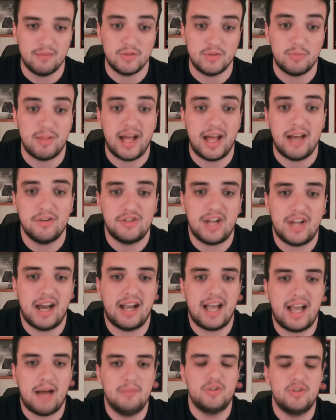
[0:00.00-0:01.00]

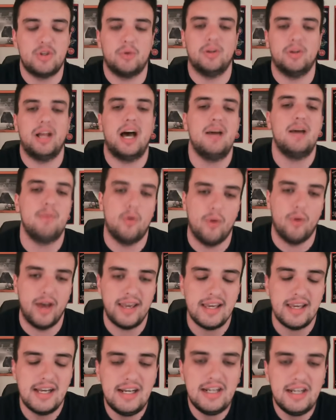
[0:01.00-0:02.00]
Supplyhouse.com is the reliable
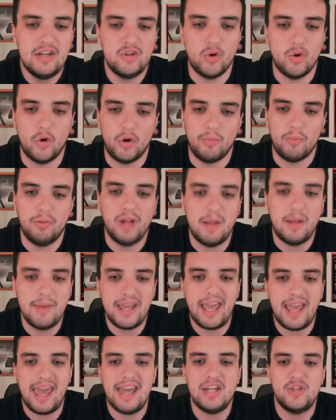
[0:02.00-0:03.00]
way to order plumbing,
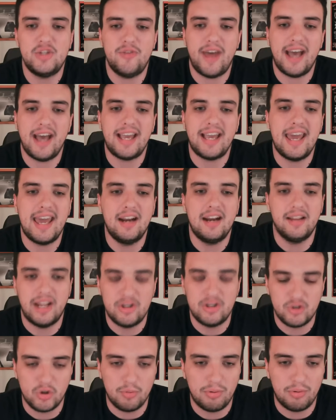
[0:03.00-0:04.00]
HVAC, and
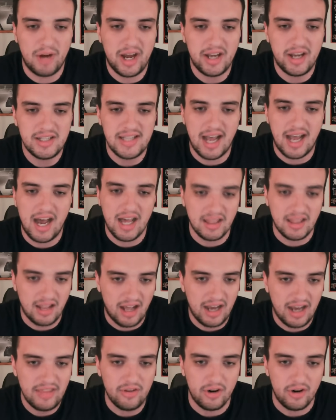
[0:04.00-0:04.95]
electrical products online.